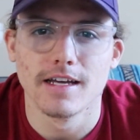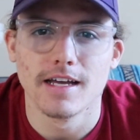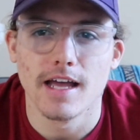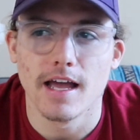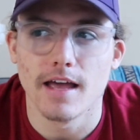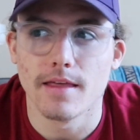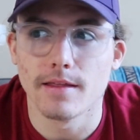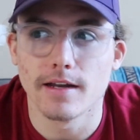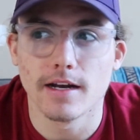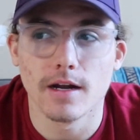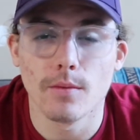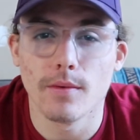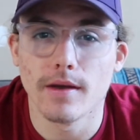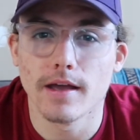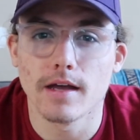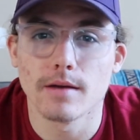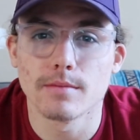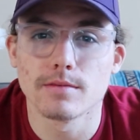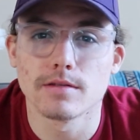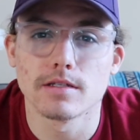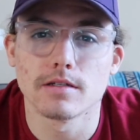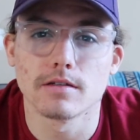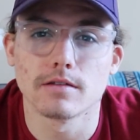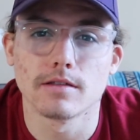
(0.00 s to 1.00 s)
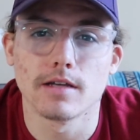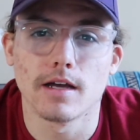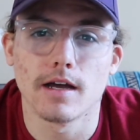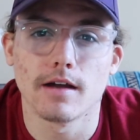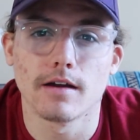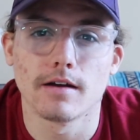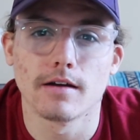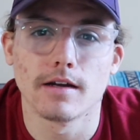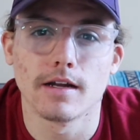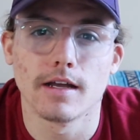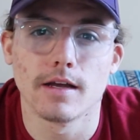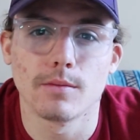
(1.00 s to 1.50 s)
And then I wake up still
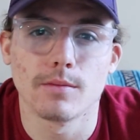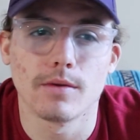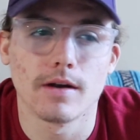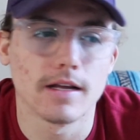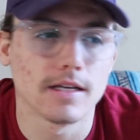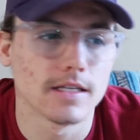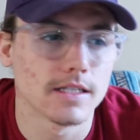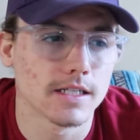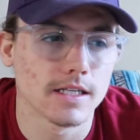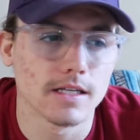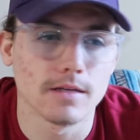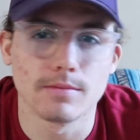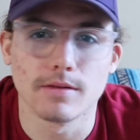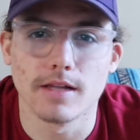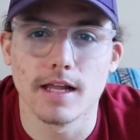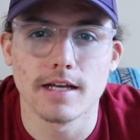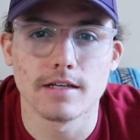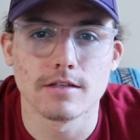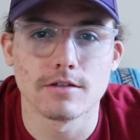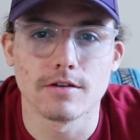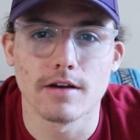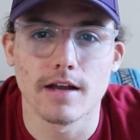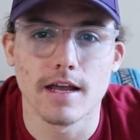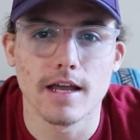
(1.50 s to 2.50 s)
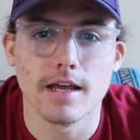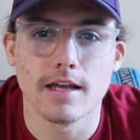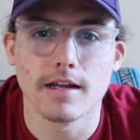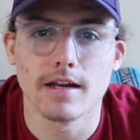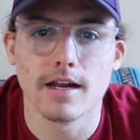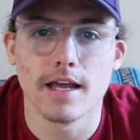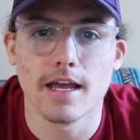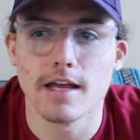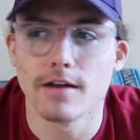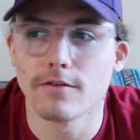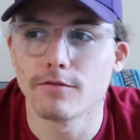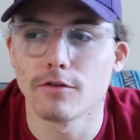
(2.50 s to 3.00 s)
tired. And when I sleep less, or
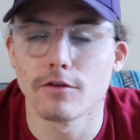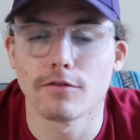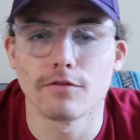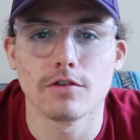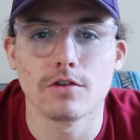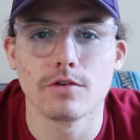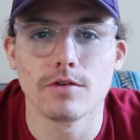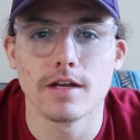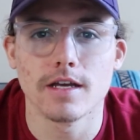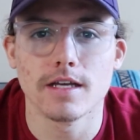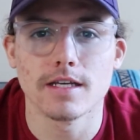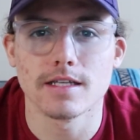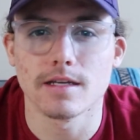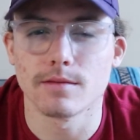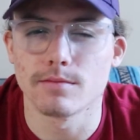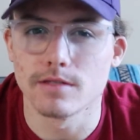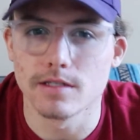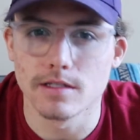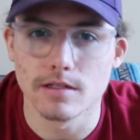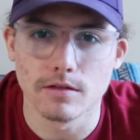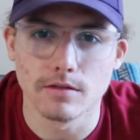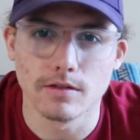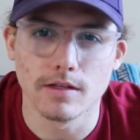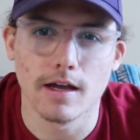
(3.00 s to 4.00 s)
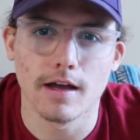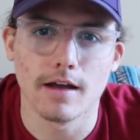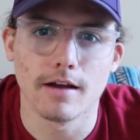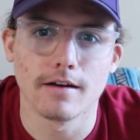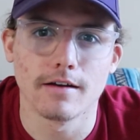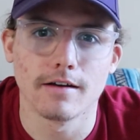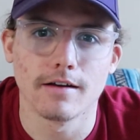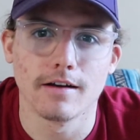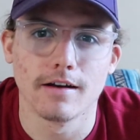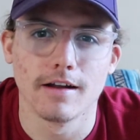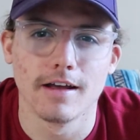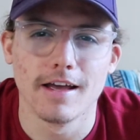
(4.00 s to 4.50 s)
8 for a few days, I'm still tired.